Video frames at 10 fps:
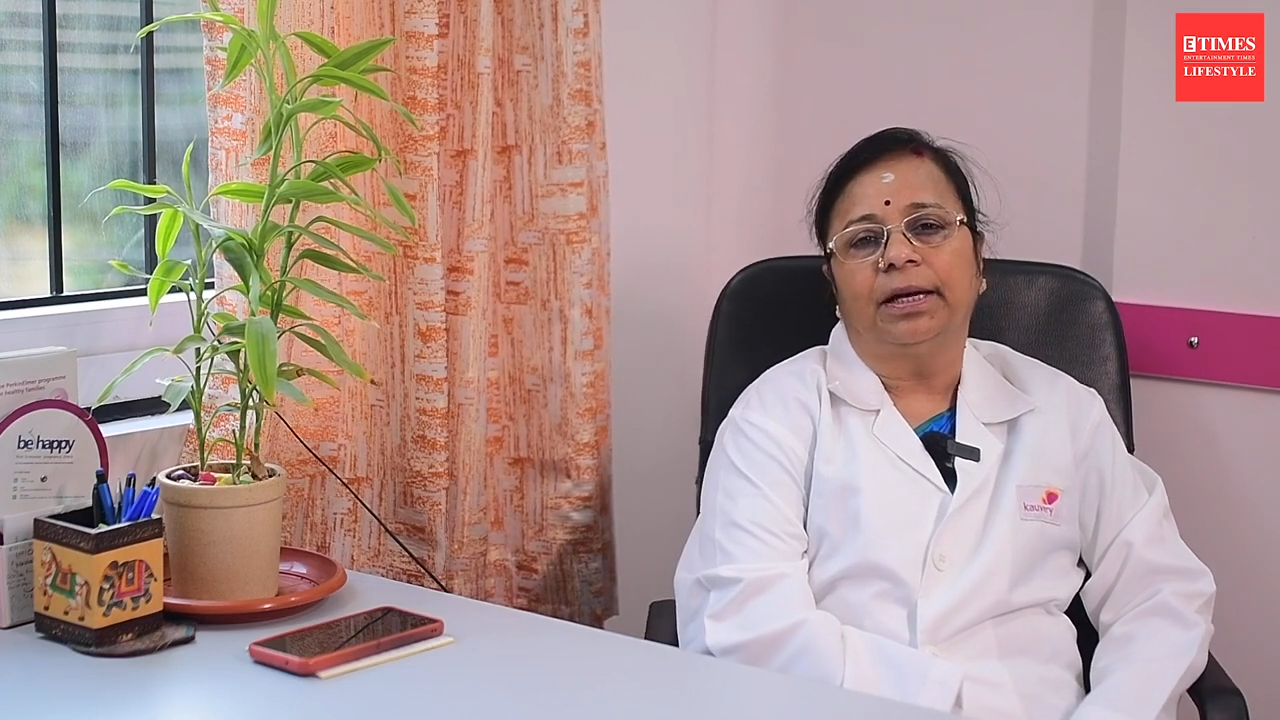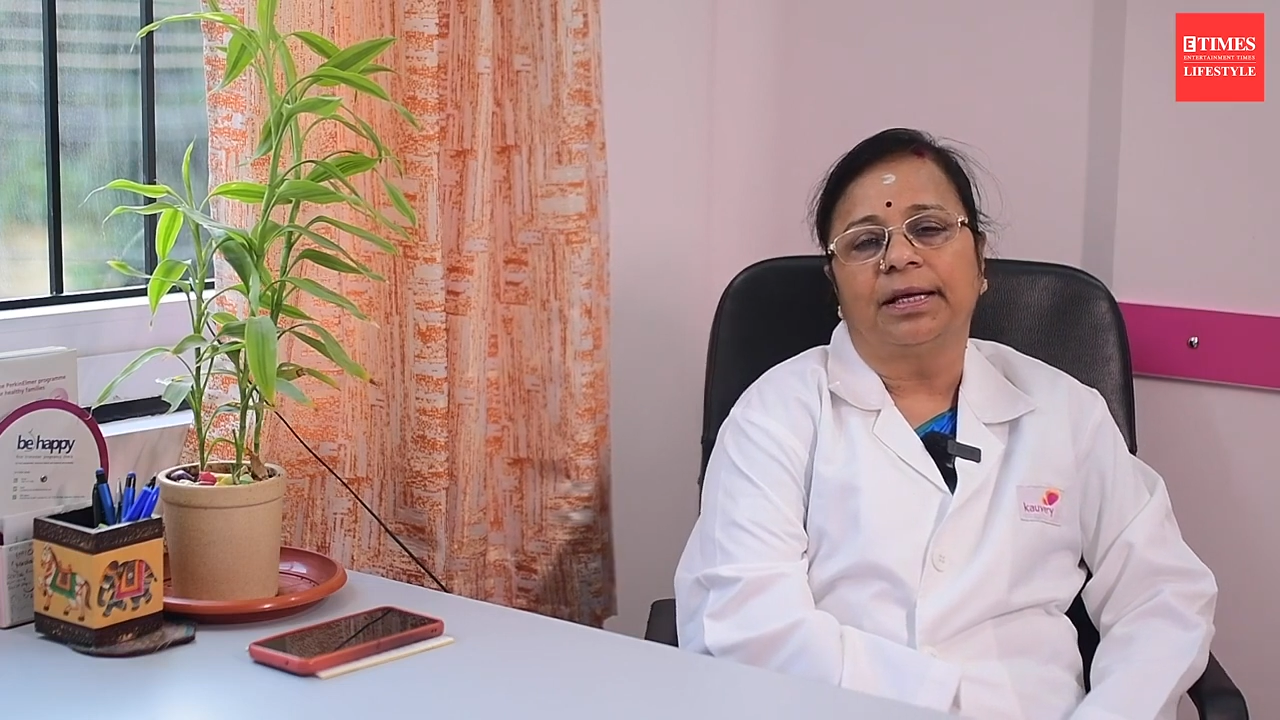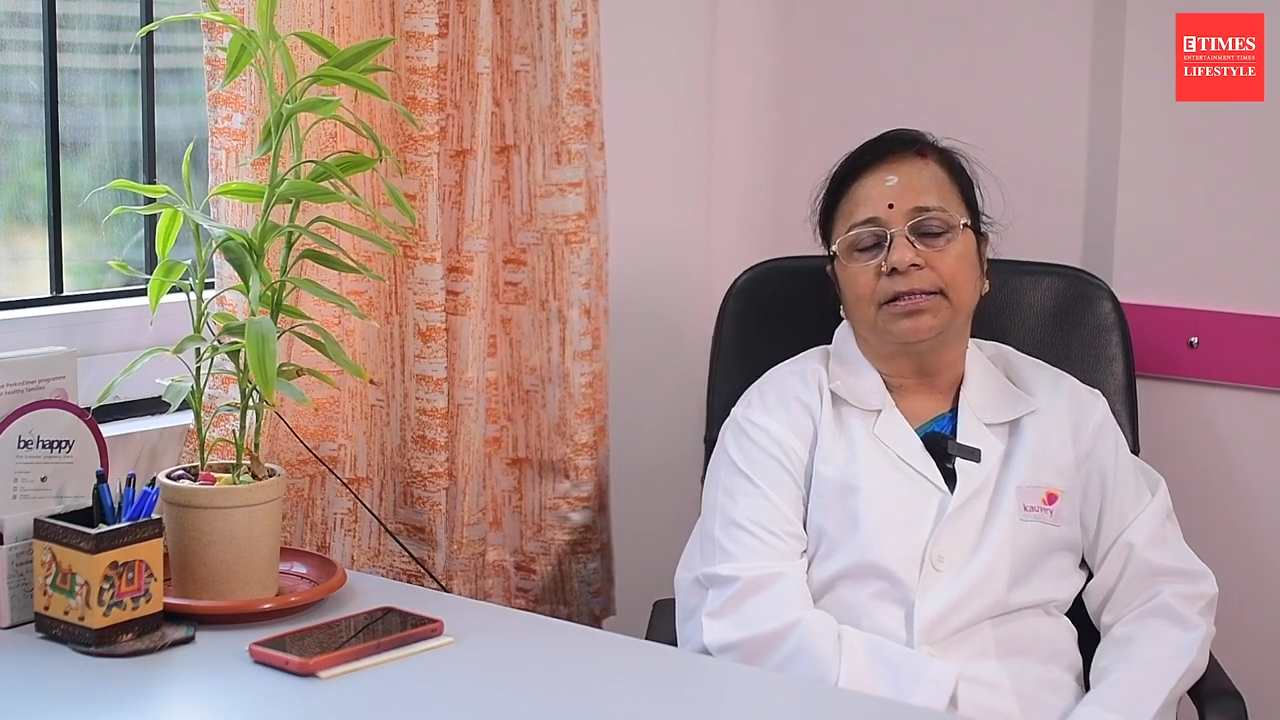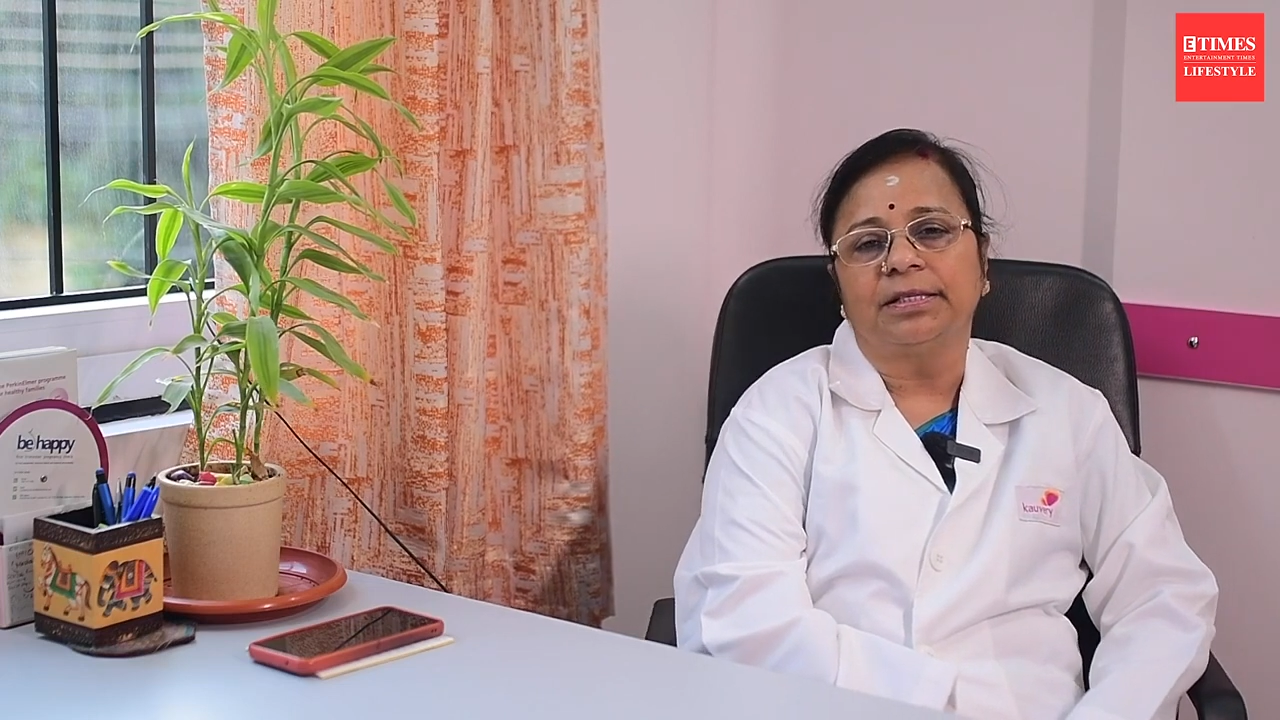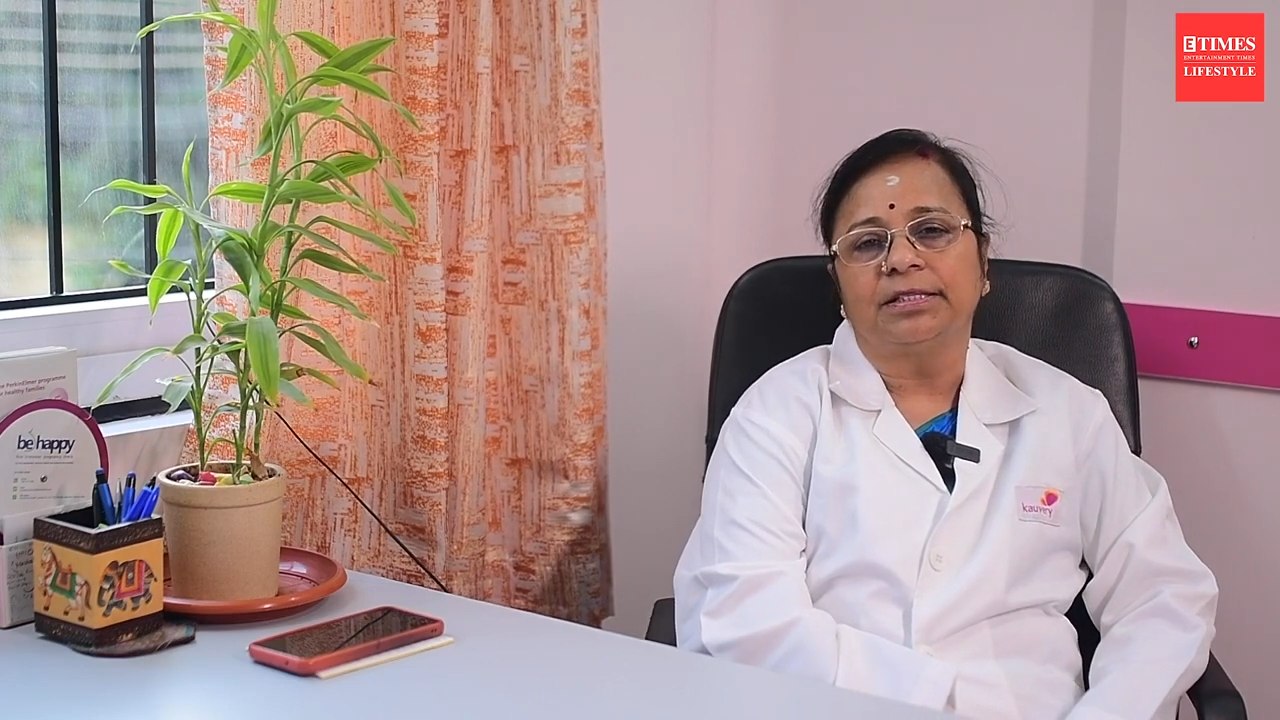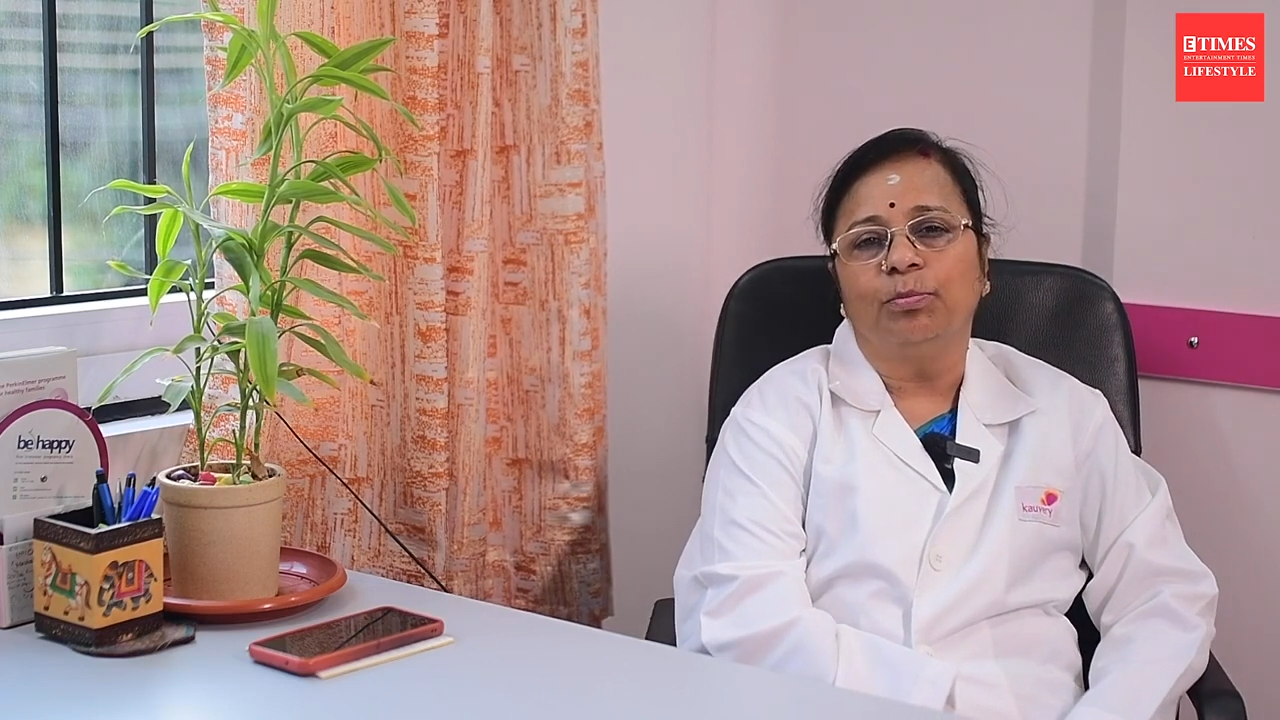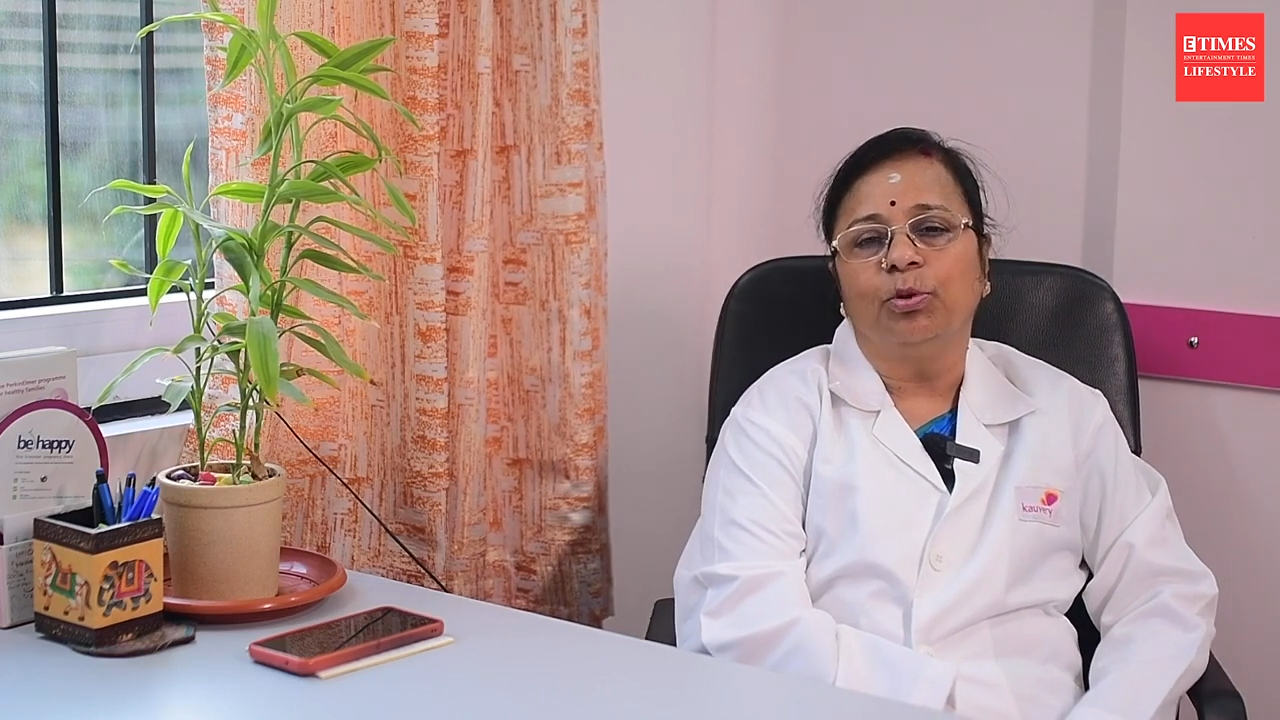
classes